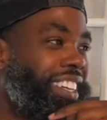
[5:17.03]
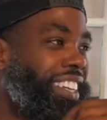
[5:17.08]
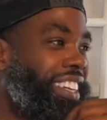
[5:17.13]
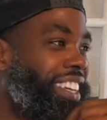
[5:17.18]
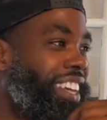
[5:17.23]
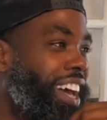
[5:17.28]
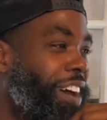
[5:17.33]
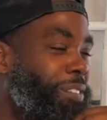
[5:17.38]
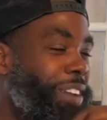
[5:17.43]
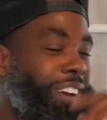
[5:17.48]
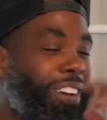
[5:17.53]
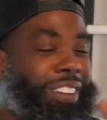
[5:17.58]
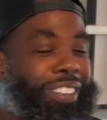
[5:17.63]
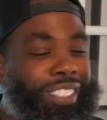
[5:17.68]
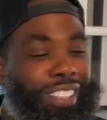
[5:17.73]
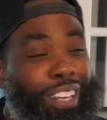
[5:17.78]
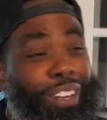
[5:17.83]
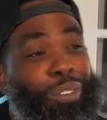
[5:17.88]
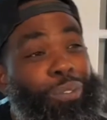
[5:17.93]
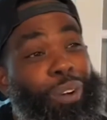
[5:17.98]
I'm not gonna
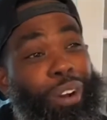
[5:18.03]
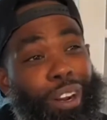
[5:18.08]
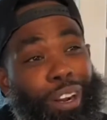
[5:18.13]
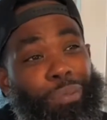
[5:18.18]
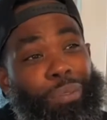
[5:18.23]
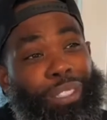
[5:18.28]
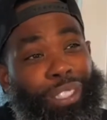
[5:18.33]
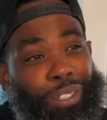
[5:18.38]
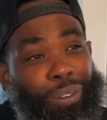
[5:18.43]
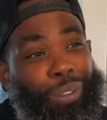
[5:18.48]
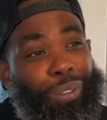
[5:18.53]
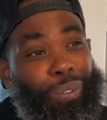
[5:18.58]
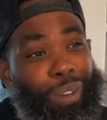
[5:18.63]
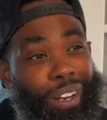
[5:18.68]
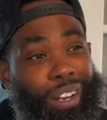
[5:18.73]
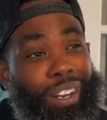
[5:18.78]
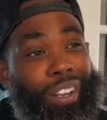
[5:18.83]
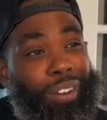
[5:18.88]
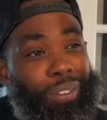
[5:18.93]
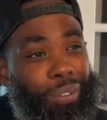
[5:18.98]
say the word, but she was one
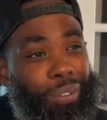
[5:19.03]
of them,